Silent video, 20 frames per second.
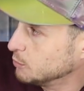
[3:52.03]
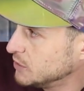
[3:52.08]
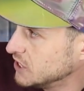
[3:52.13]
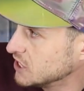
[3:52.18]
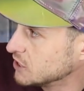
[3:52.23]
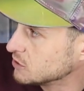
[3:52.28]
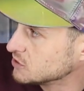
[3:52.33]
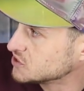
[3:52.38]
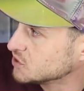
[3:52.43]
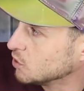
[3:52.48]

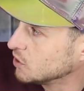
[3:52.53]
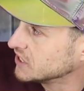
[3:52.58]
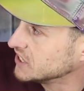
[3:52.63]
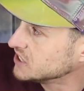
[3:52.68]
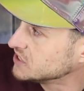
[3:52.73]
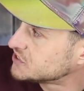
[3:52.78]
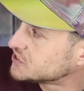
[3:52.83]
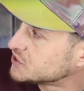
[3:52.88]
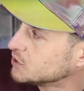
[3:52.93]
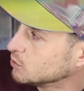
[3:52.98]
appears on
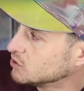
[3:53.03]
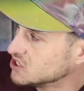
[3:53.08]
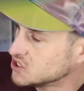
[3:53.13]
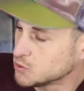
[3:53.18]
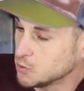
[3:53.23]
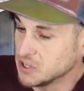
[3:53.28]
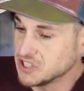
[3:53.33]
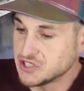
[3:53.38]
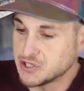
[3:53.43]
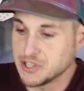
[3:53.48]
it. So
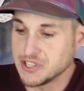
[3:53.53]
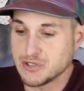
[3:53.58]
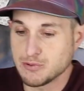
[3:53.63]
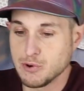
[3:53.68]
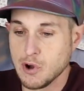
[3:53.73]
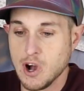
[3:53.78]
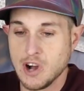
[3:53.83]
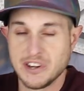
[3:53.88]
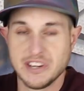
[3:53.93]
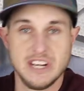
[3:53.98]
this one's just
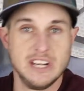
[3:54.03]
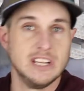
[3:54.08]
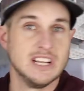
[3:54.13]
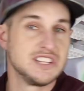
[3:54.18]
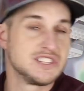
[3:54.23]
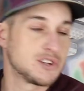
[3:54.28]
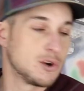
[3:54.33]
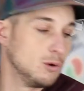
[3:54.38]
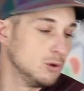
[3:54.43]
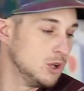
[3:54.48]
rocketing.
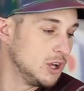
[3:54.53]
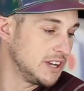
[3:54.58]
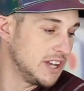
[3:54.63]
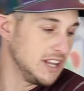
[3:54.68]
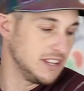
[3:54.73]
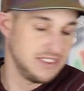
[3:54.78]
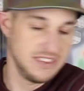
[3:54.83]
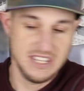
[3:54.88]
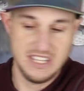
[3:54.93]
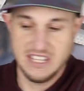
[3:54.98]
Let's go look
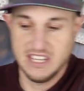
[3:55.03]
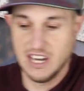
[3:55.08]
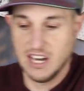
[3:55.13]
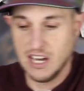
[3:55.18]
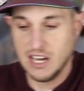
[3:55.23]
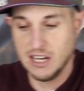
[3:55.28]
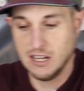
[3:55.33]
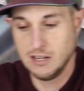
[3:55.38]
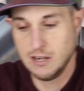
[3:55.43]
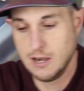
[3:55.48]
at the
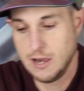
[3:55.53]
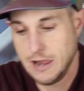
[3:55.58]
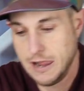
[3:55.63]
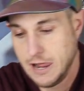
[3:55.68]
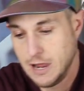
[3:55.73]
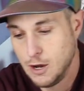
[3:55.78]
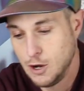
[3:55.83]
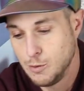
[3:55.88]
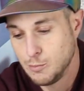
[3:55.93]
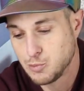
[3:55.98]

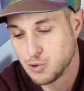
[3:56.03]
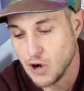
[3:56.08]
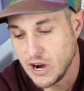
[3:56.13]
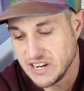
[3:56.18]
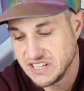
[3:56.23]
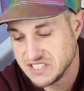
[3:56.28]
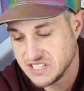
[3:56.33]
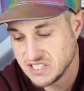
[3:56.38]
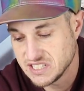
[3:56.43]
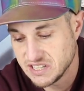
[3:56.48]

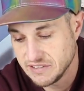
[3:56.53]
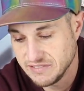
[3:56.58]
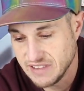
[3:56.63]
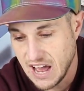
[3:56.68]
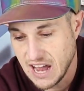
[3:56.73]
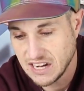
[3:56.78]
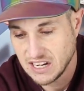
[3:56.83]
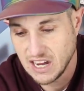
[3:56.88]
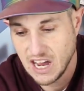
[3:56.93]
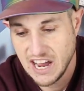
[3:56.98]
prices of
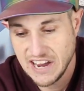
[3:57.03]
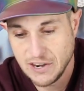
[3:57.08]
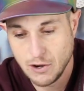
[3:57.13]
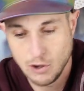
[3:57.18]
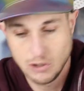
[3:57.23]
that guy